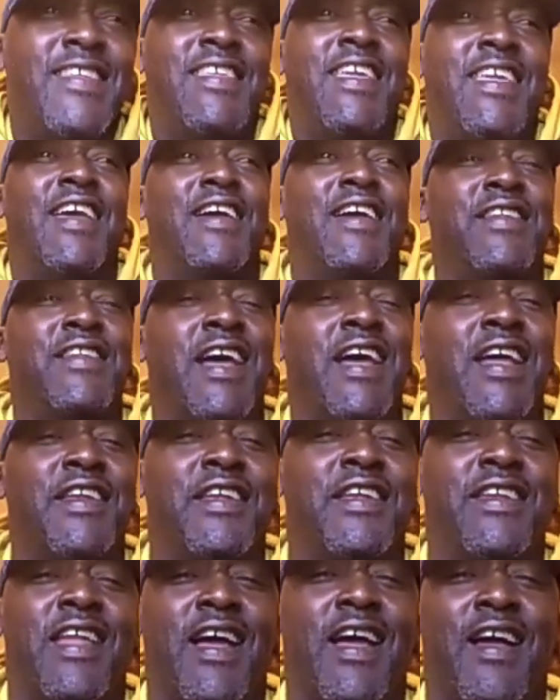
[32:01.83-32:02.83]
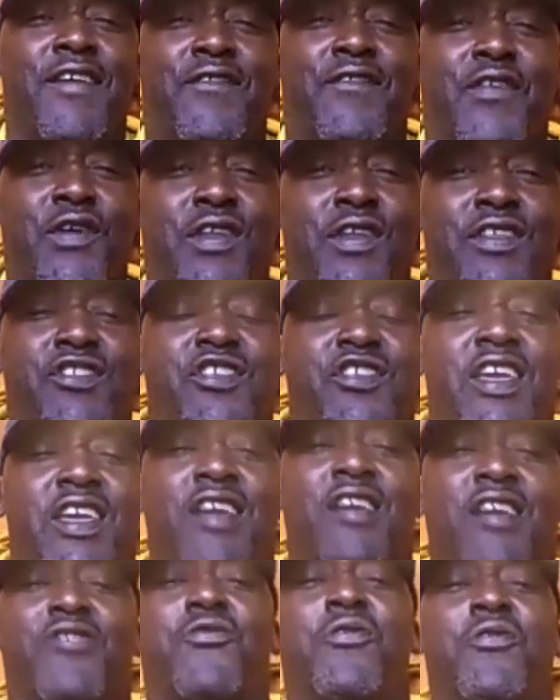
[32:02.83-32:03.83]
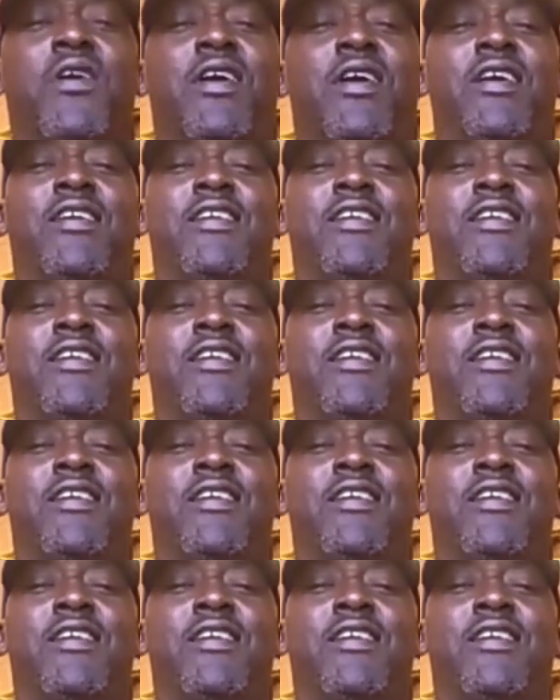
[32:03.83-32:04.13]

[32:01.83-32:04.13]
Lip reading: Yeah, 99 for the Jets, right?